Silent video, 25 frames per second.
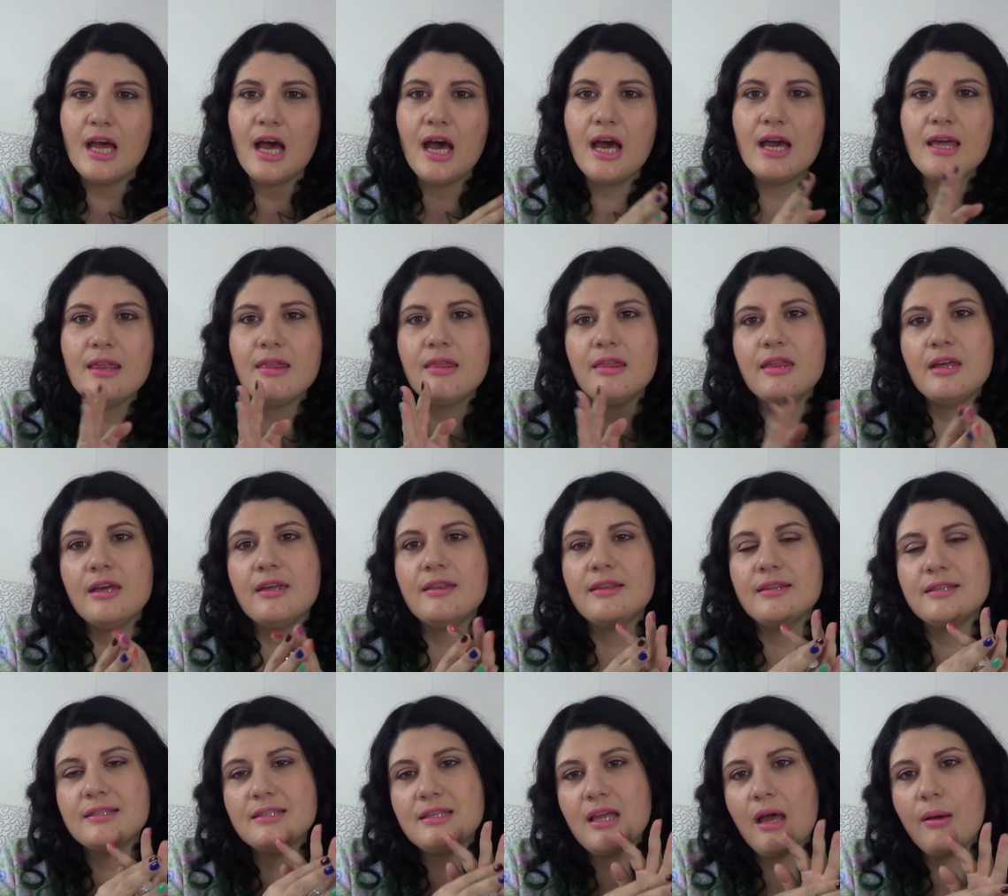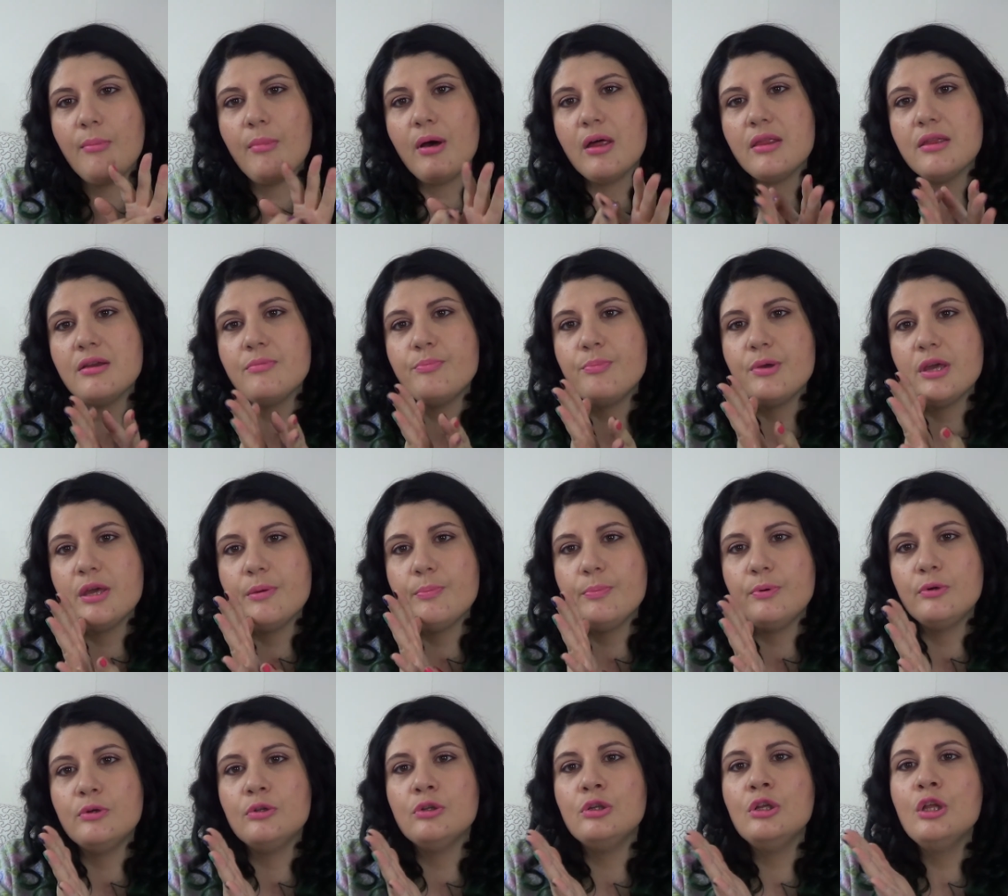I think that some other
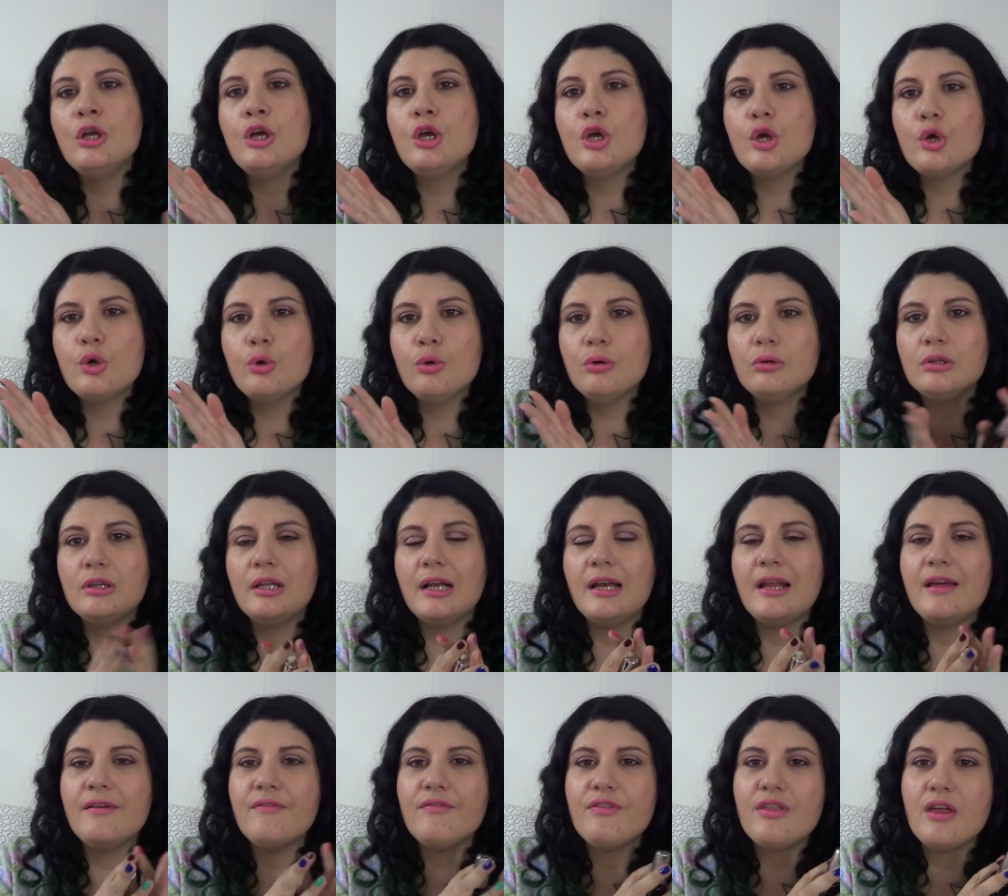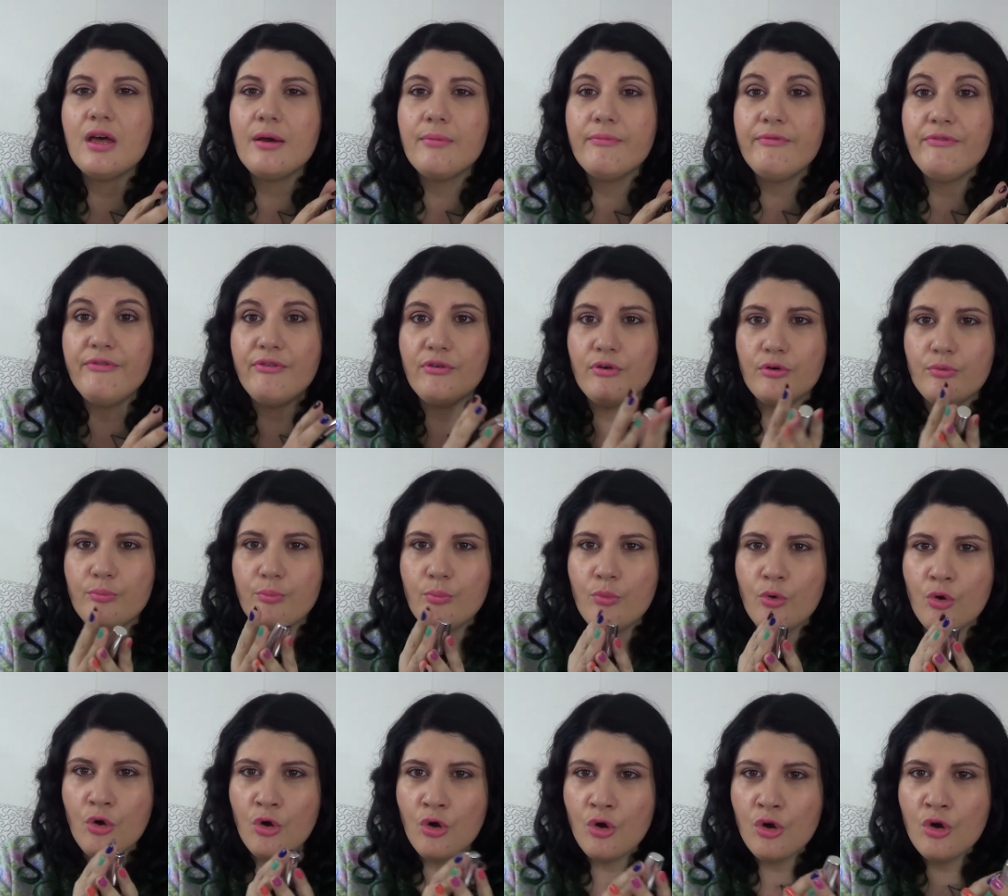people could leave them for
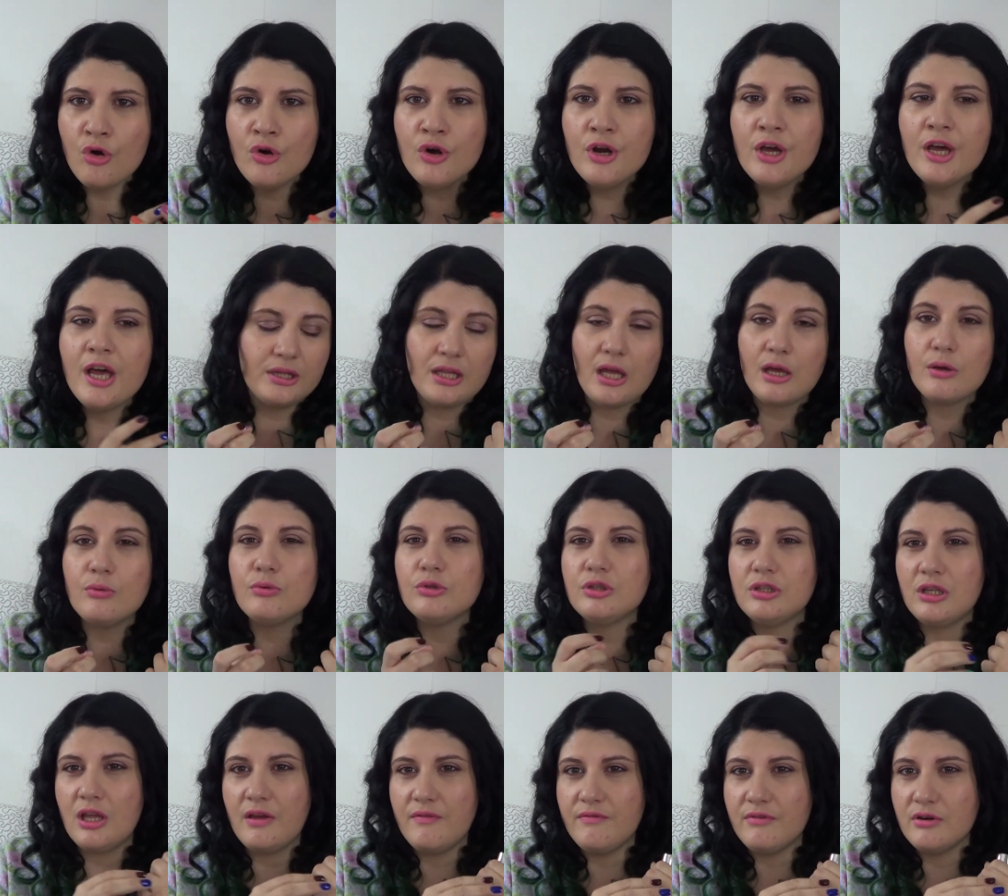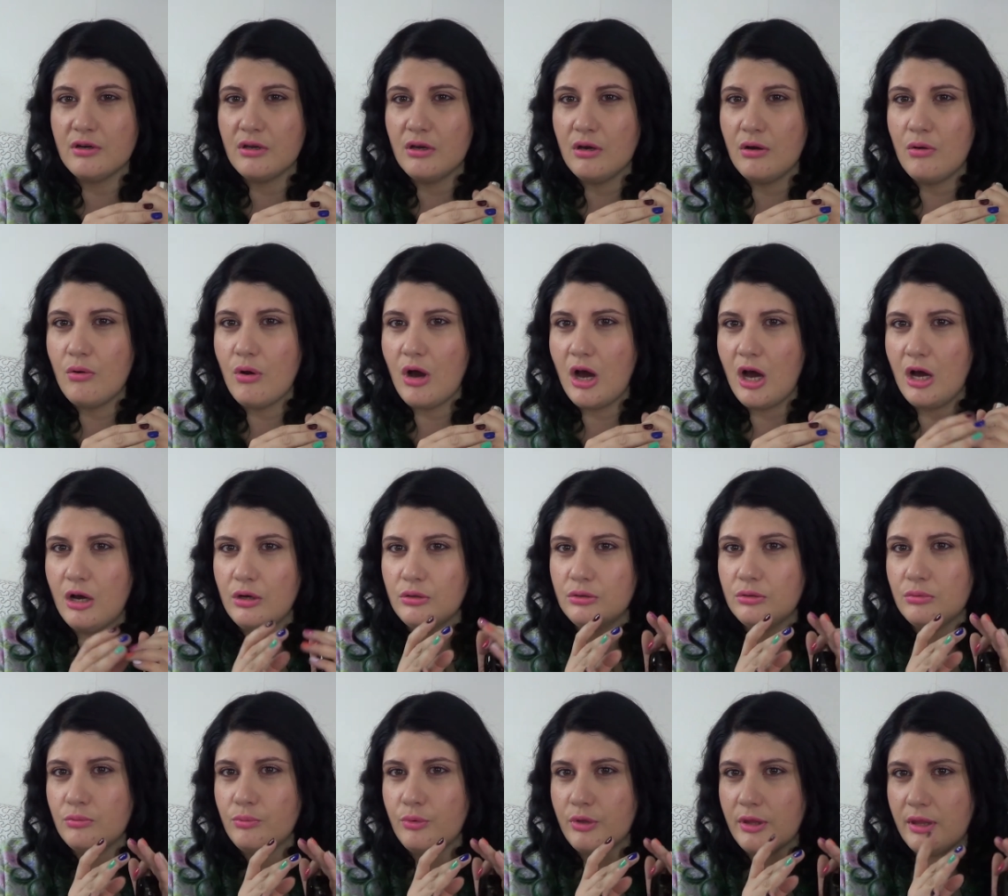more, but I would never go
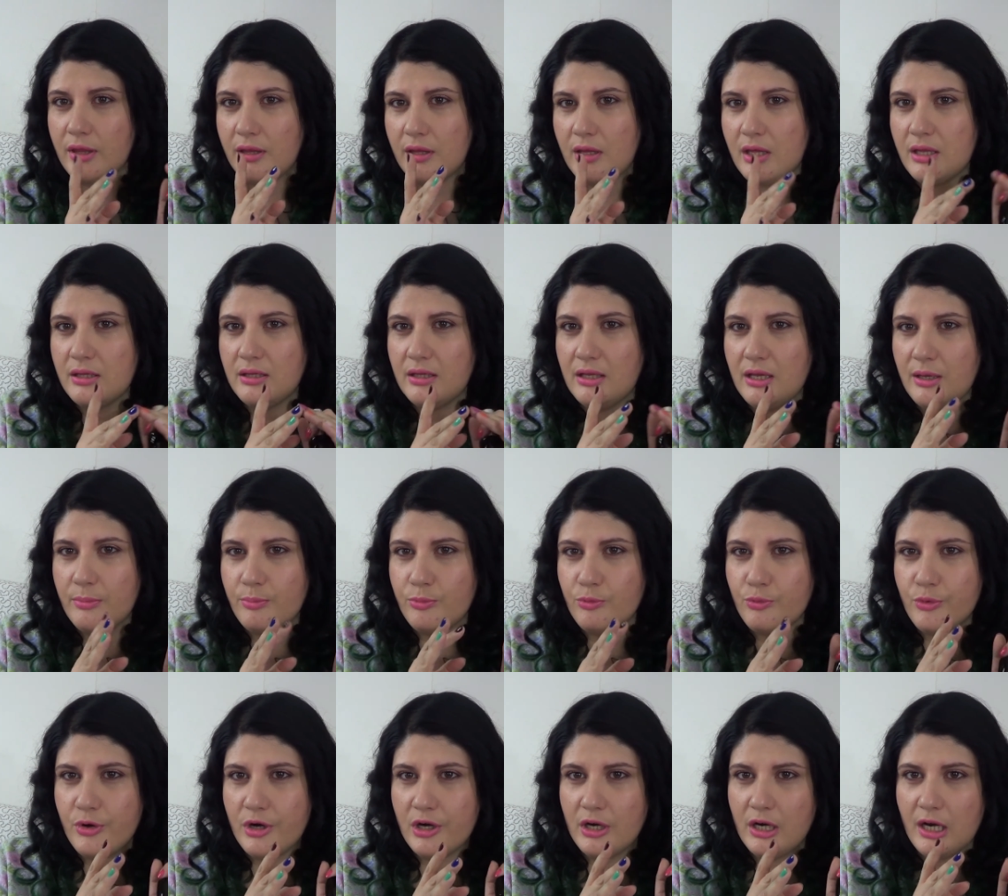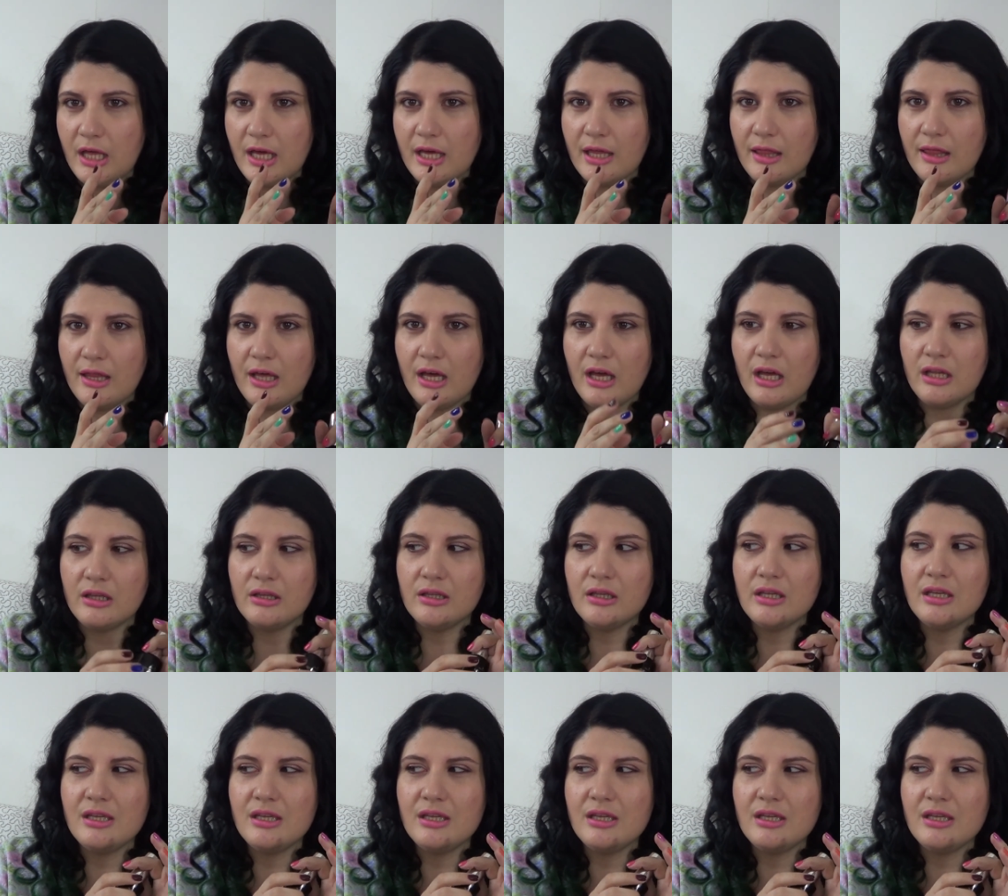out with a tip wear like that.